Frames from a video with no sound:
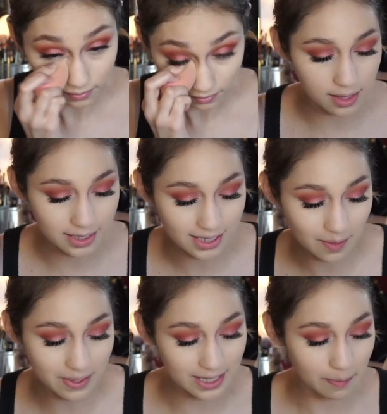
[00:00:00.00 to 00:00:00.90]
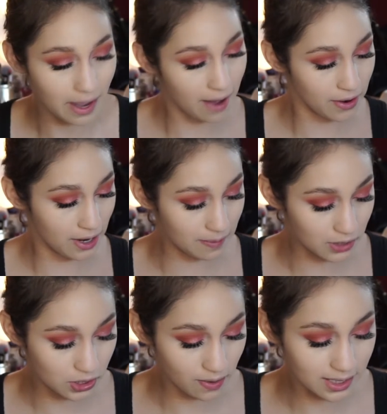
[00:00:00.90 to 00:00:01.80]
Let's jump into the powder. I'm
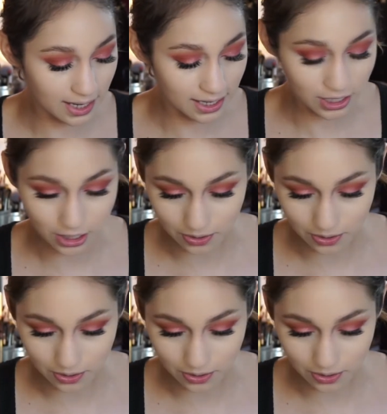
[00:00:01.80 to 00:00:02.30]
so excited to